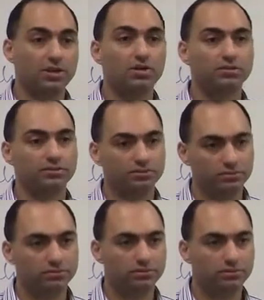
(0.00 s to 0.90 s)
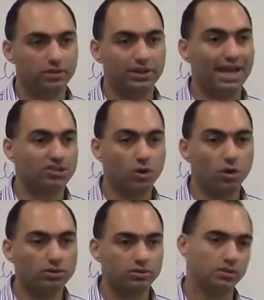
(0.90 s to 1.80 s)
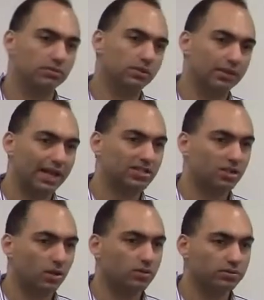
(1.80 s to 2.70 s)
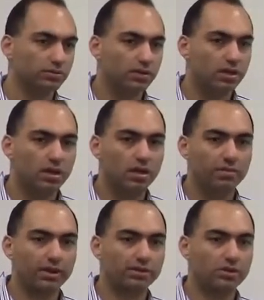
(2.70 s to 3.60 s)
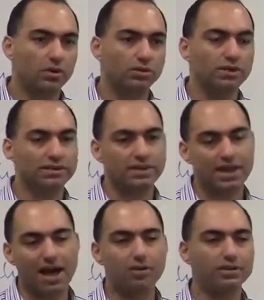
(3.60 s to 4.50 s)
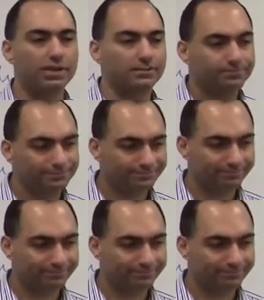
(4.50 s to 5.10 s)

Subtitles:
a cold. To catch cold? No, to catch a cold. Because cold is a noun and